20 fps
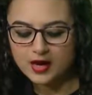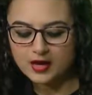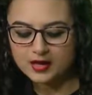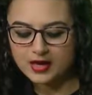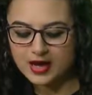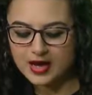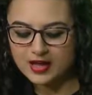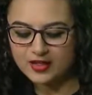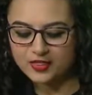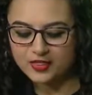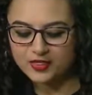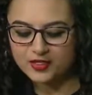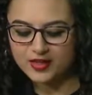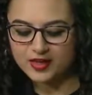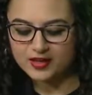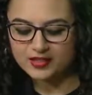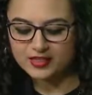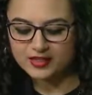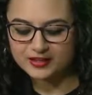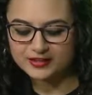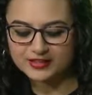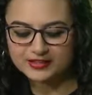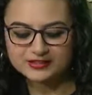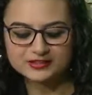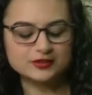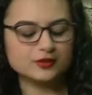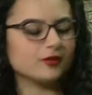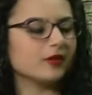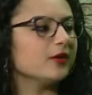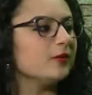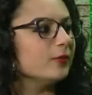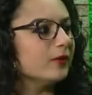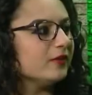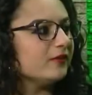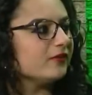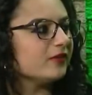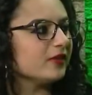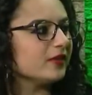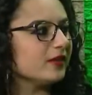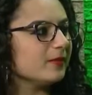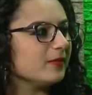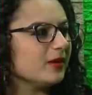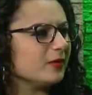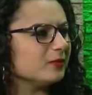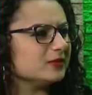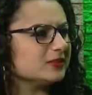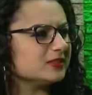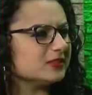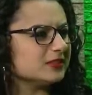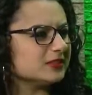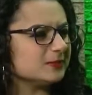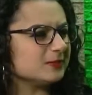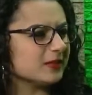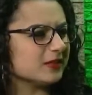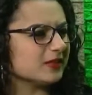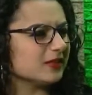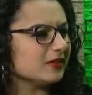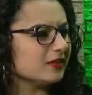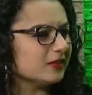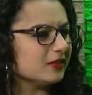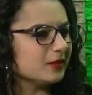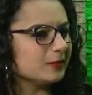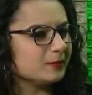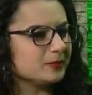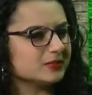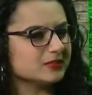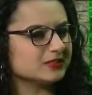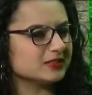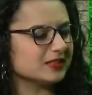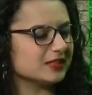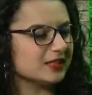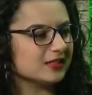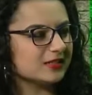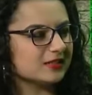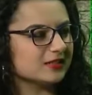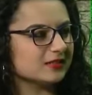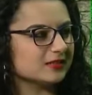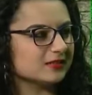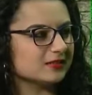I think that's a great win for them. I was expecting the Clippers to kind of